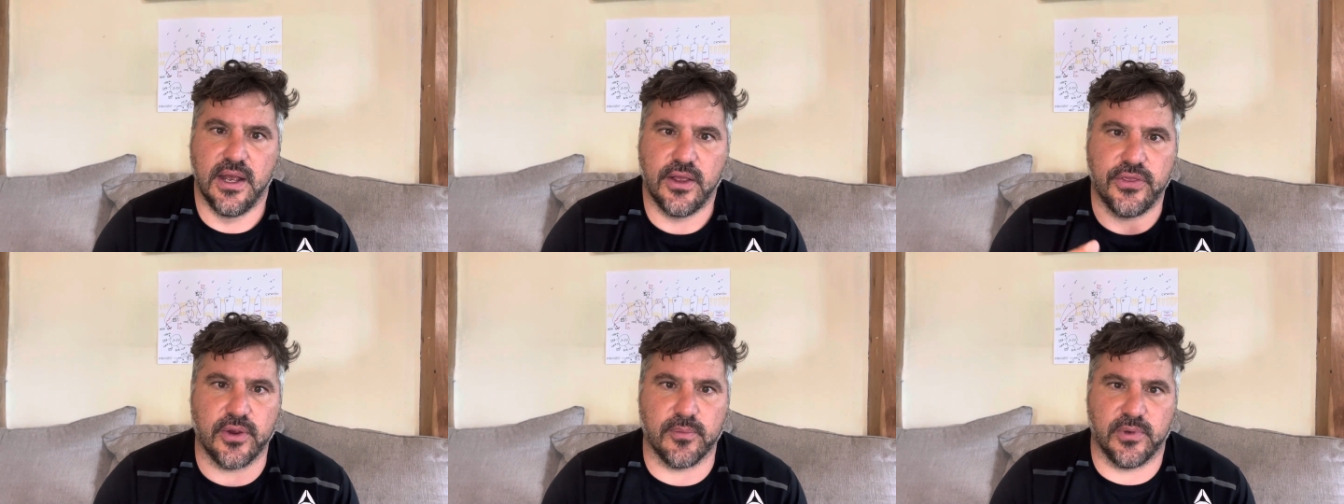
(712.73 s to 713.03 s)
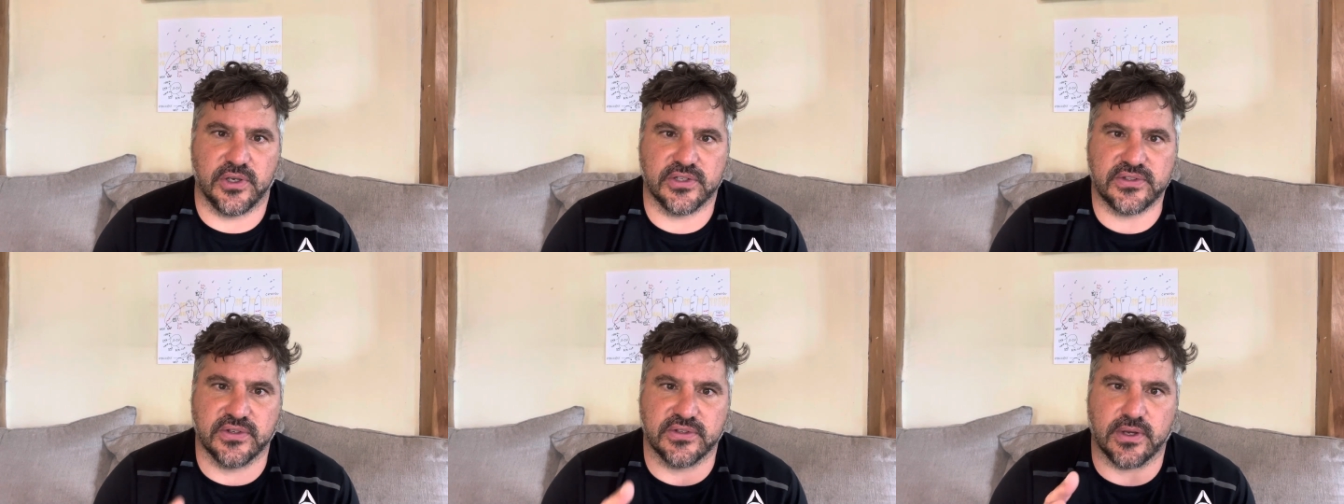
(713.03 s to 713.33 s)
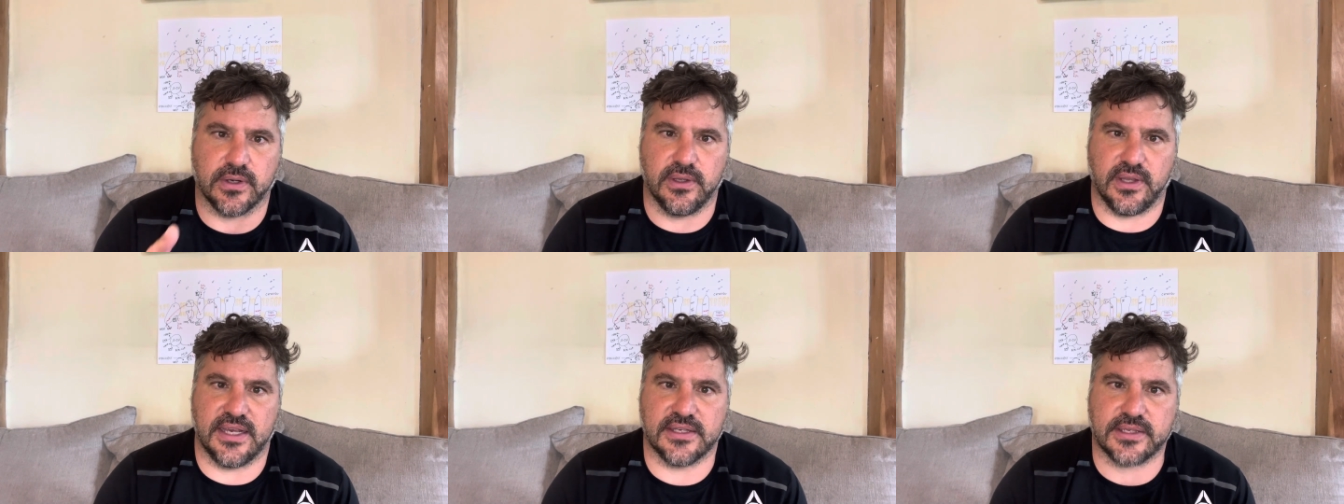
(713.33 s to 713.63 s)
their muscles
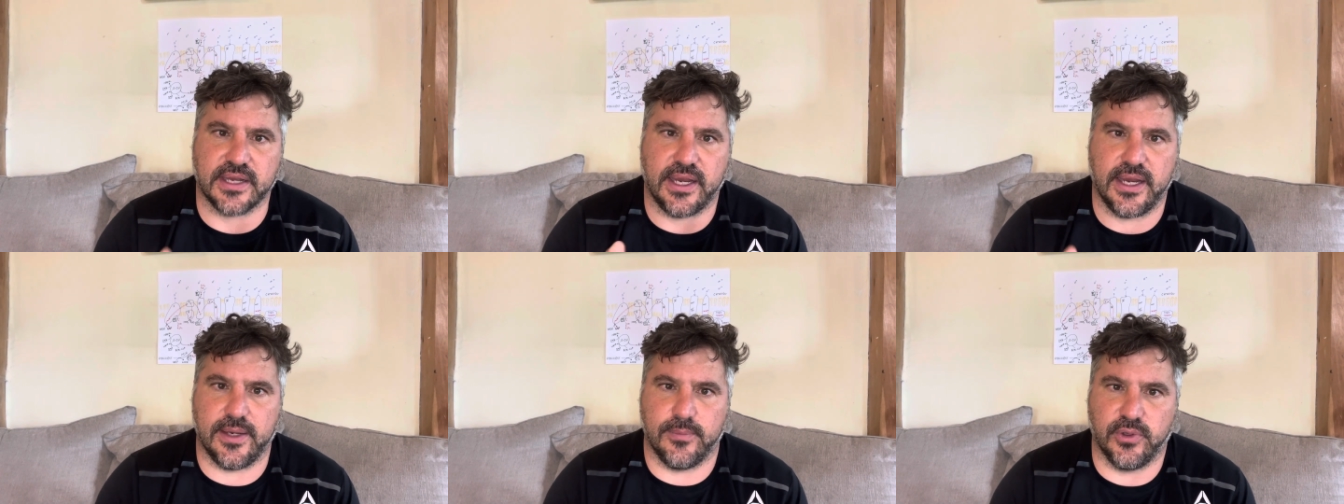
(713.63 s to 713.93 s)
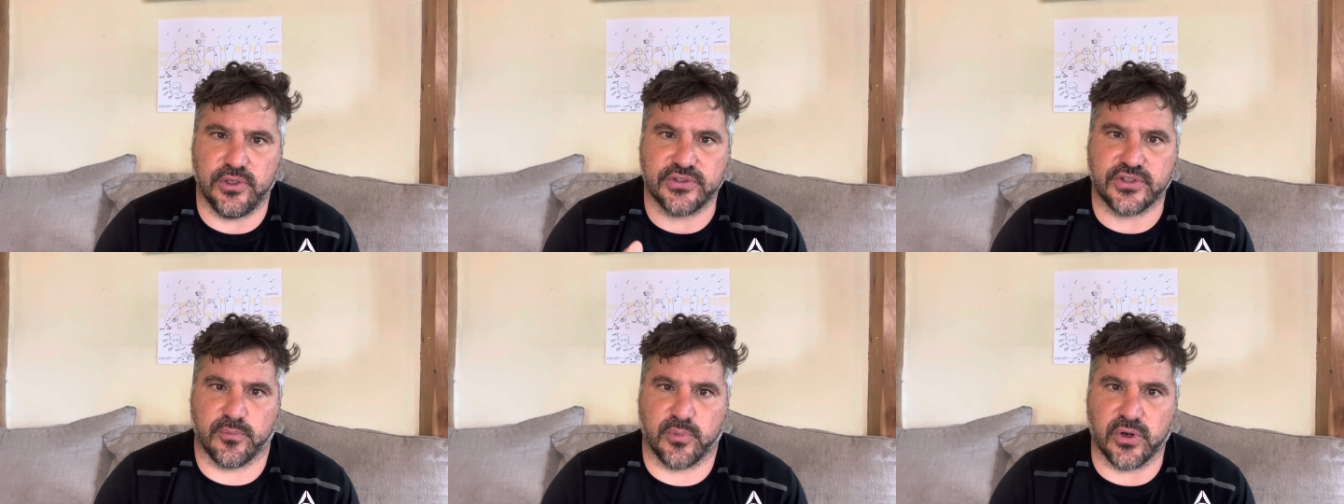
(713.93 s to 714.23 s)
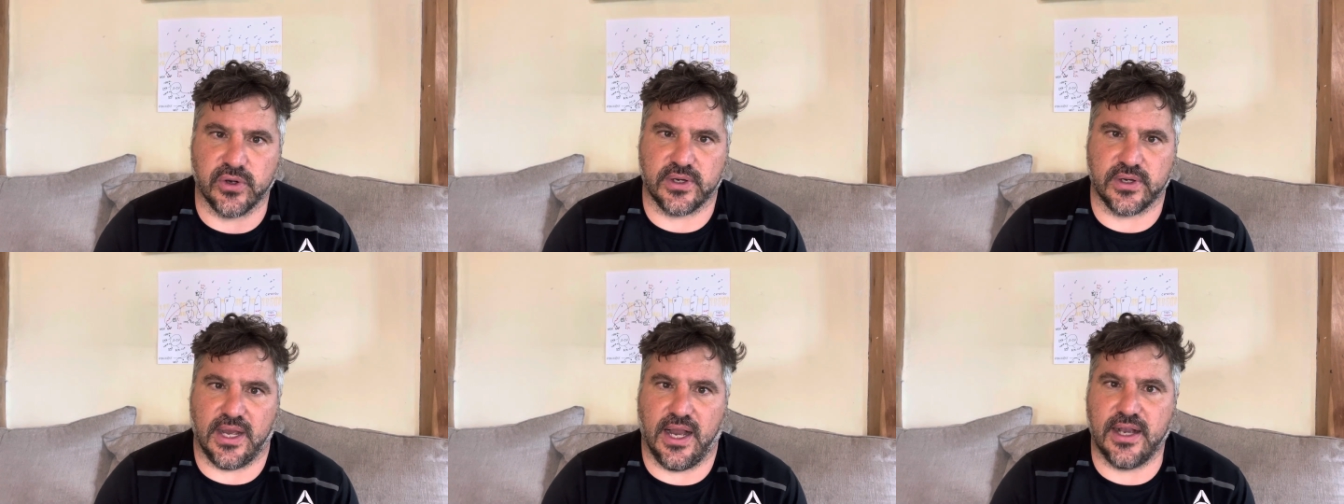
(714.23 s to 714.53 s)
are less able to
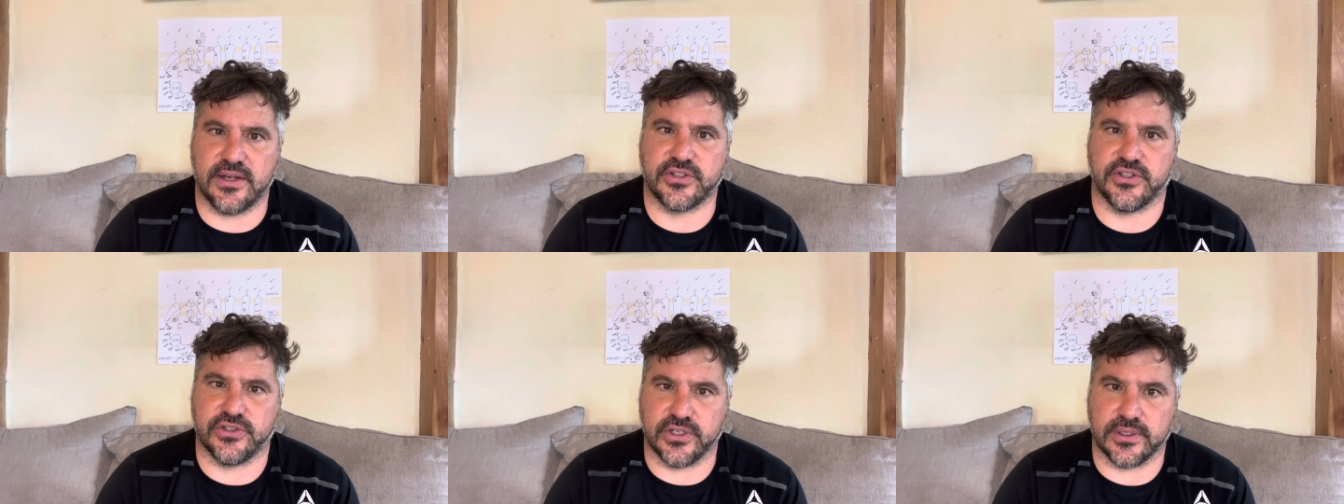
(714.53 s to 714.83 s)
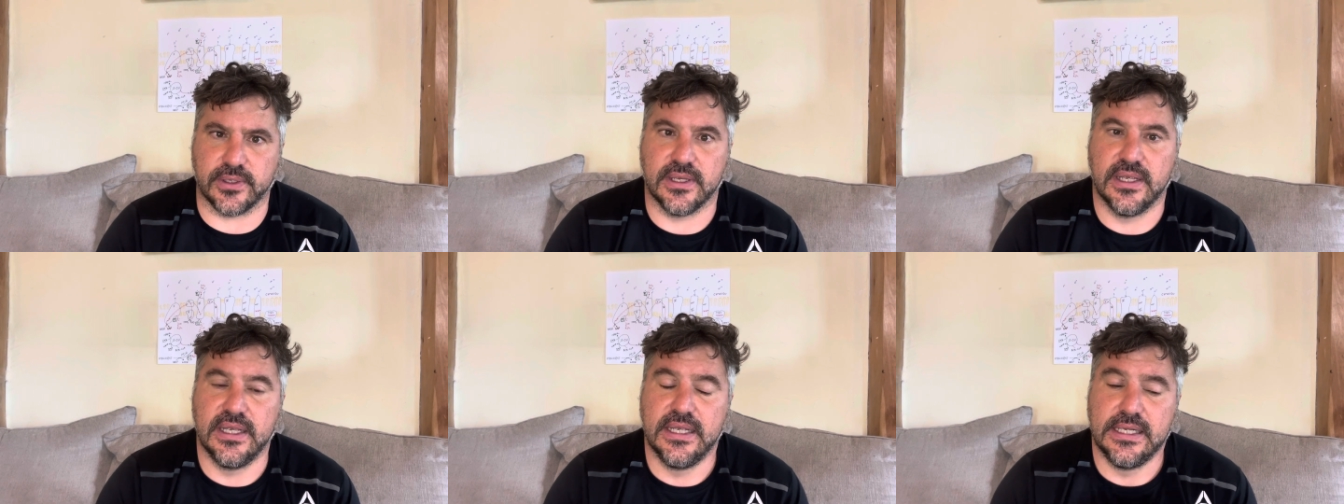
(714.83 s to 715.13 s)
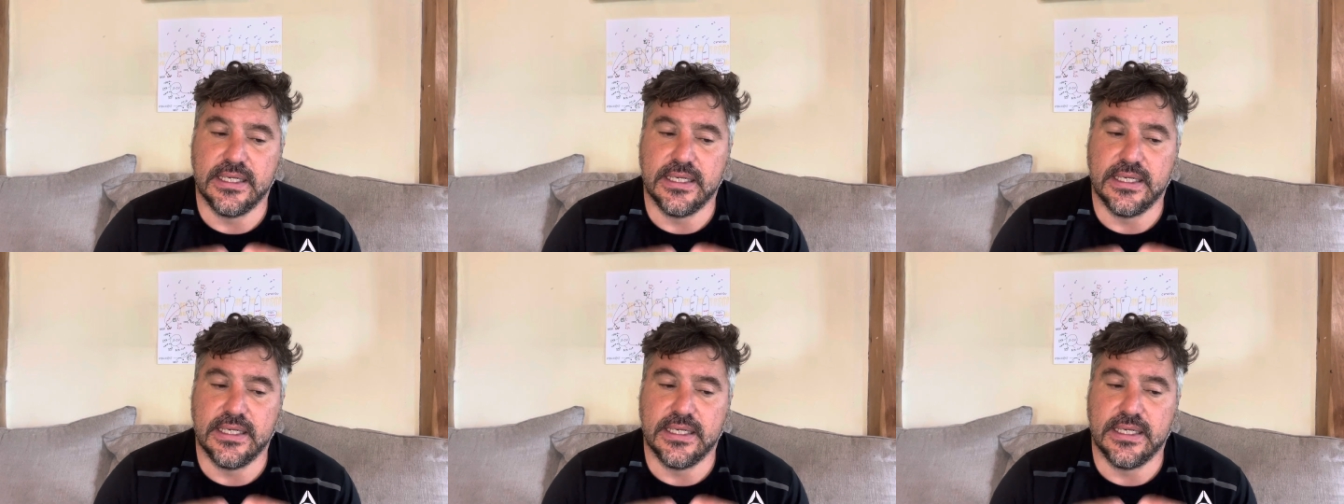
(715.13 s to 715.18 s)
burn oxygen.